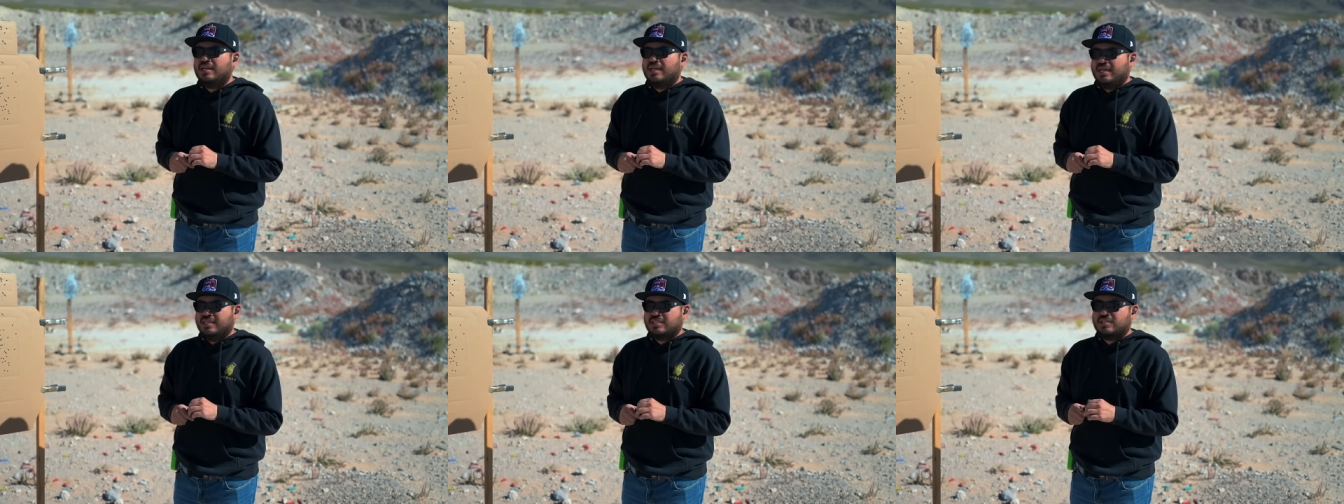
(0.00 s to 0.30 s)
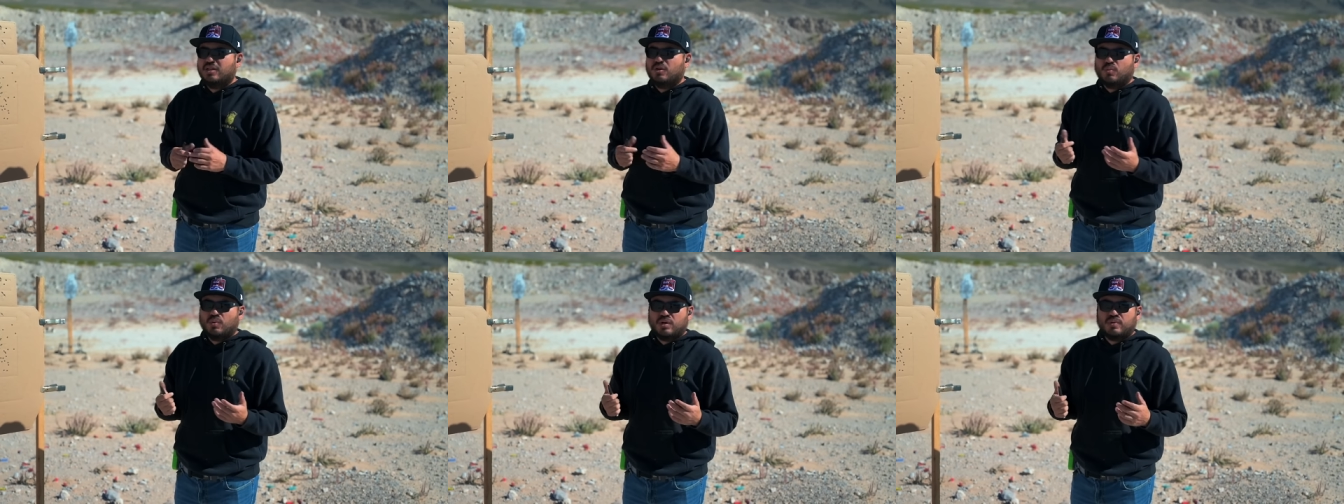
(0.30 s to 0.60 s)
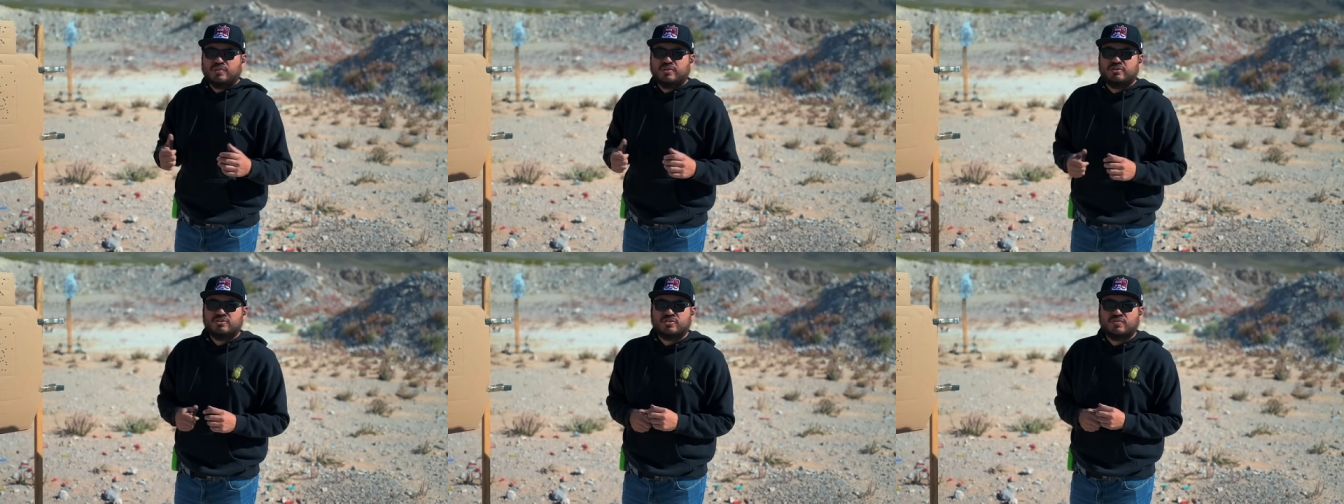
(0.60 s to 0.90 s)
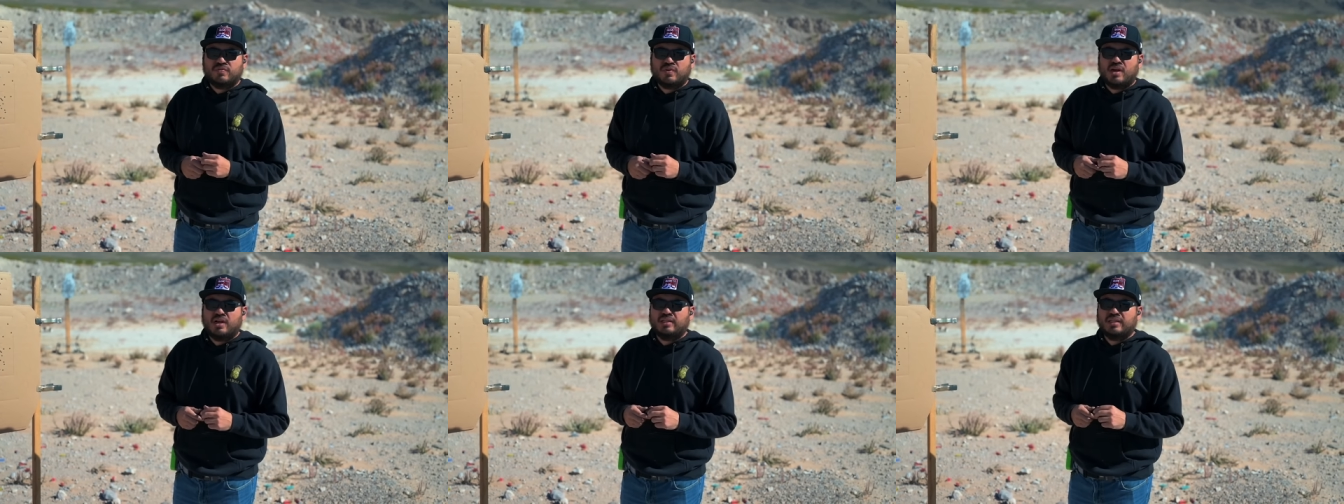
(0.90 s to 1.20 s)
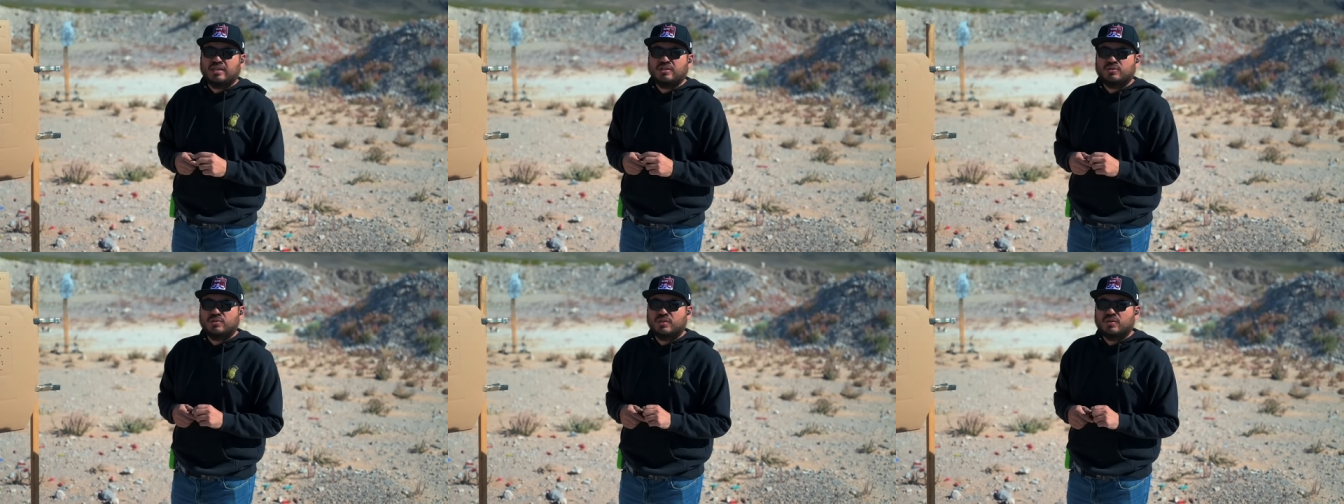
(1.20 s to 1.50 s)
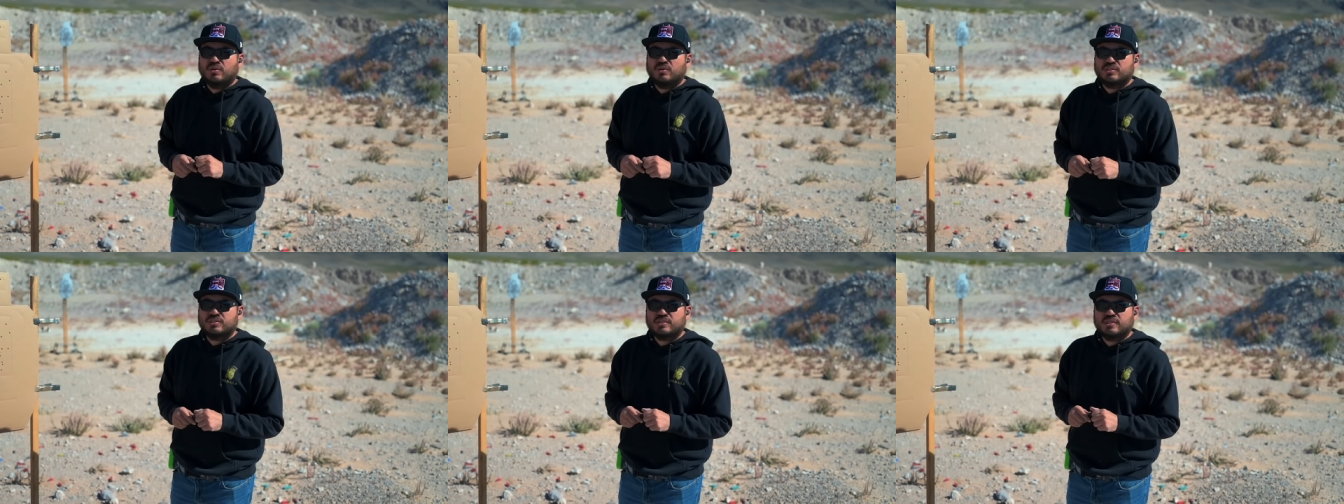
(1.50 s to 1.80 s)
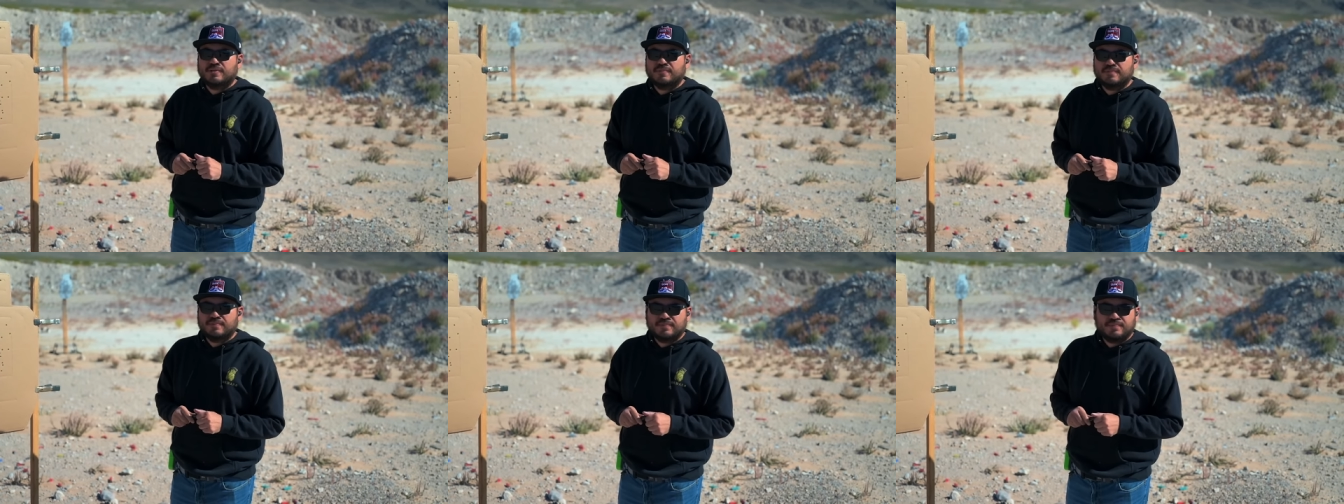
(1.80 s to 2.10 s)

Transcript: It's gonna work with your Safariland duty holster.